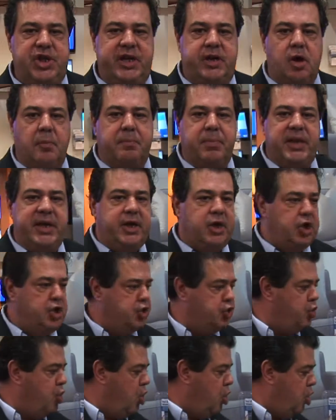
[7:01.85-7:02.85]
complete
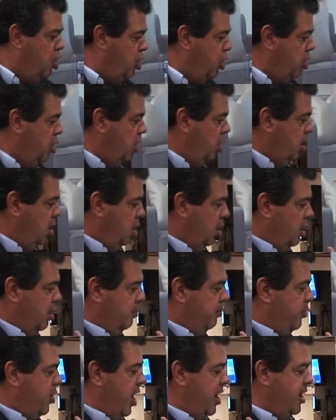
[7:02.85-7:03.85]
control
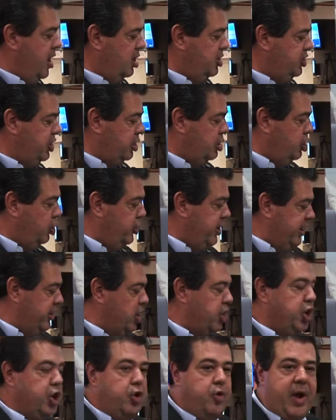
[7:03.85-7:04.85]
products, including
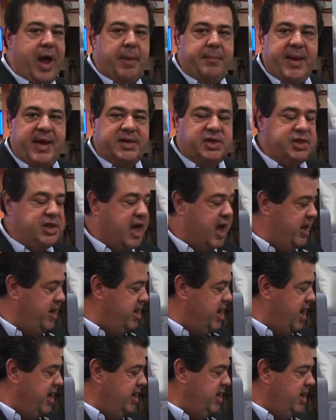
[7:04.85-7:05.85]
the new
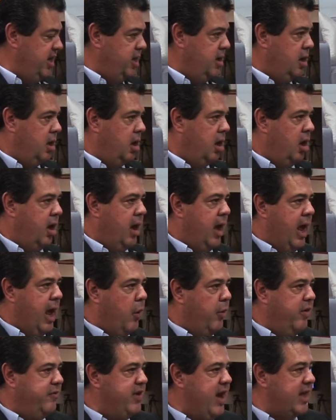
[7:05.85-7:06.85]
MX990. And
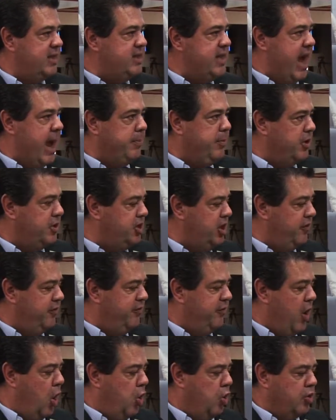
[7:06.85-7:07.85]
we've got tablets and
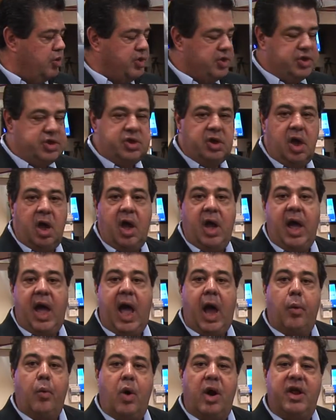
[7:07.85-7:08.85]
phones.
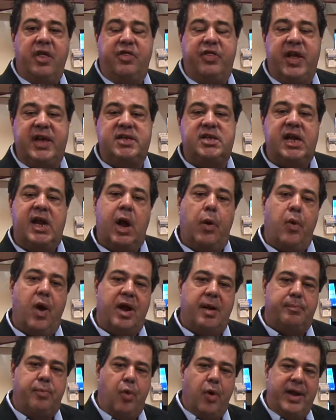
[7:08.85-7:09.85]
And one of the things that I
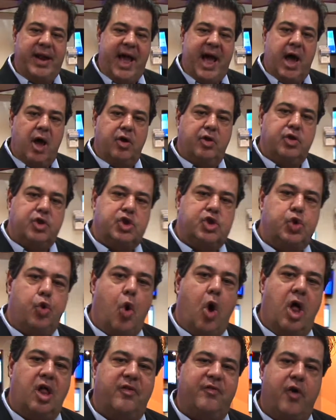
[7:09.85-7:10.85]
want to point out to
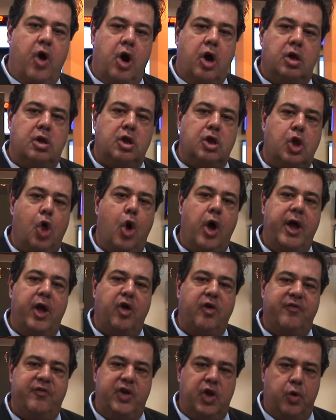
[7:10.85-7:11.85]
all of our
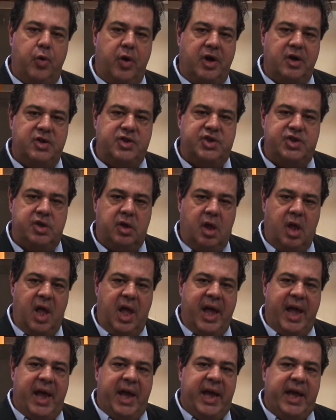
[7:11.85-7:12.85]
loyal viewers
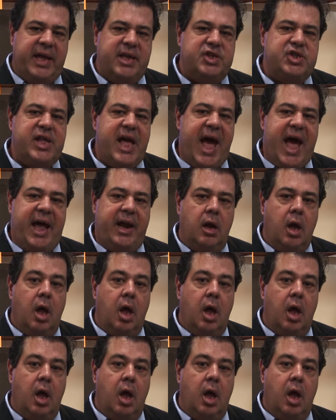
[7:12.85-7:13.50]
is that